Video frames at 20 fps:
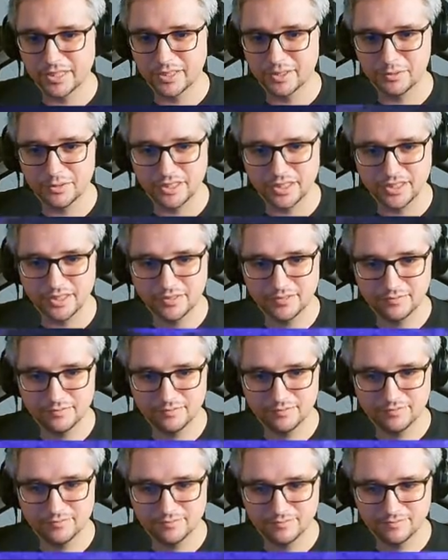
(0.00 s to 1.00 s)
by the way.
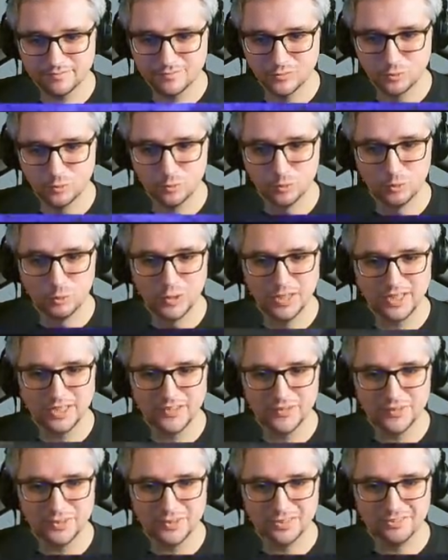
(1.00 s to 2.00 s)
Way
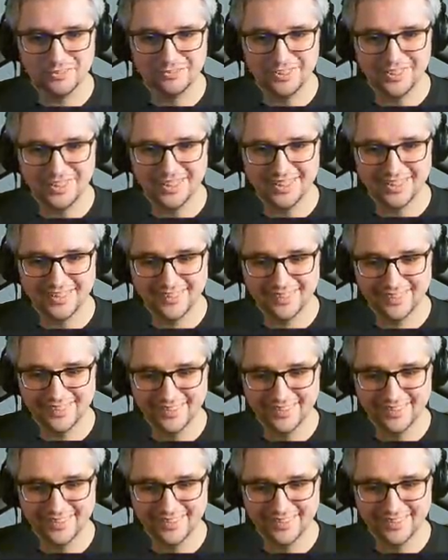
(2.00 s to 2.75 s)
too confident.